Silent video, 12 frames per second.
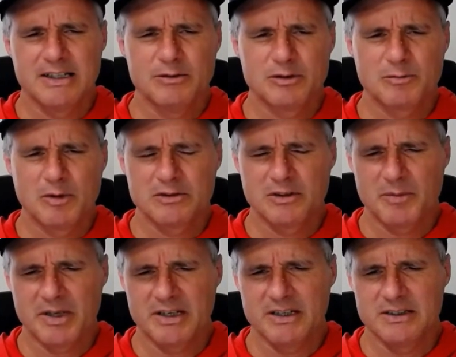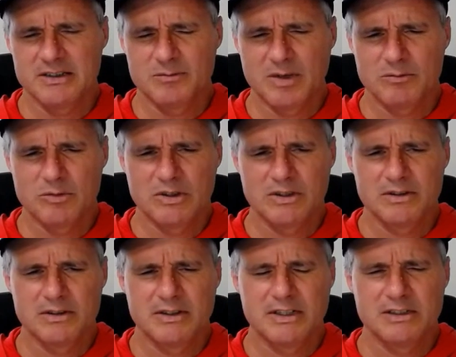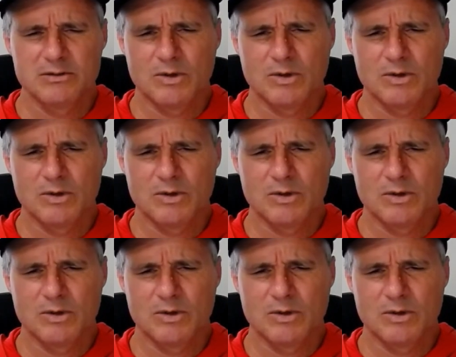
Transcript: He was supposed to pace my brother and his